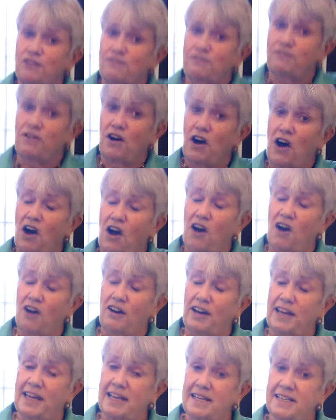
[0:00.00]
are
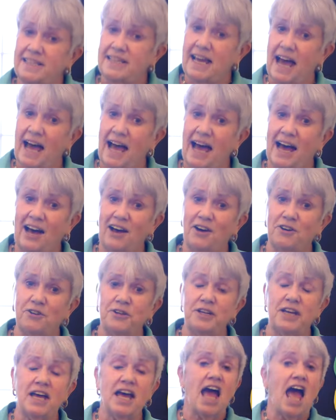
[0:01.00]
falling down.
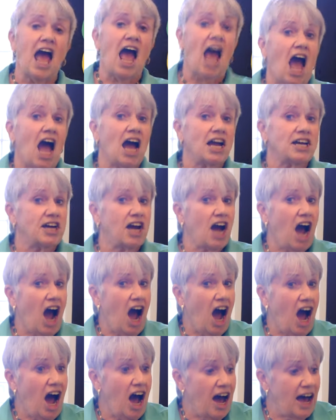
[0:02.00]

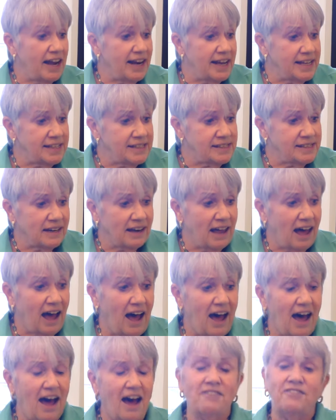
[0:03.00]
God is
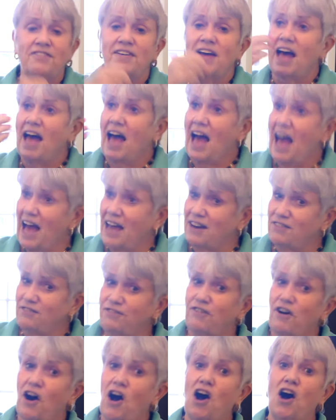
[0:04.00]
love and
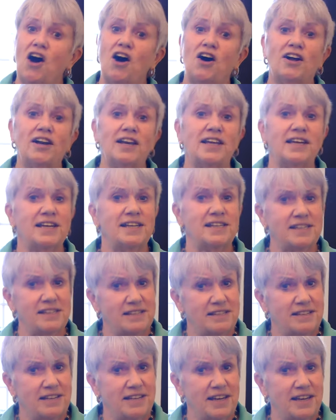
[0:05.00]
fall
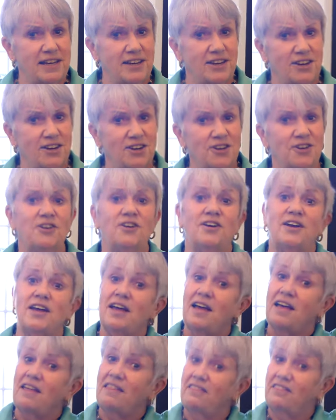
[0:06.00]
is near.
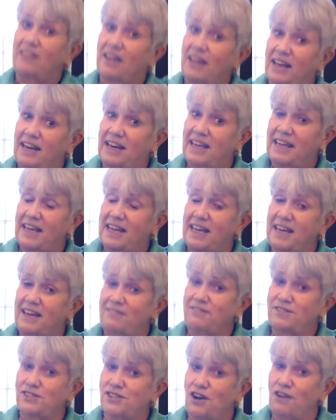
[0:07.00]
The
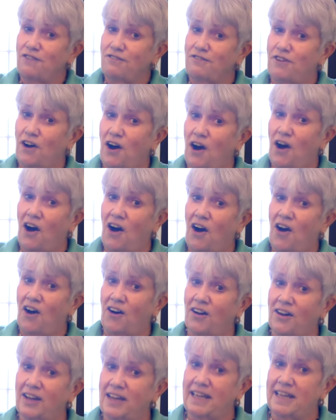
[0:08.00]
leaves are
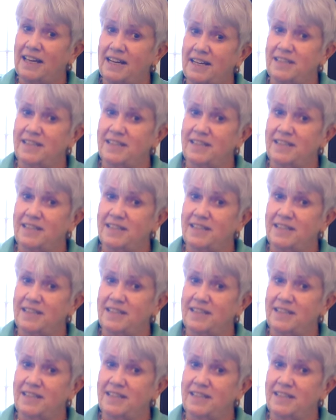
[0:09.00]
falling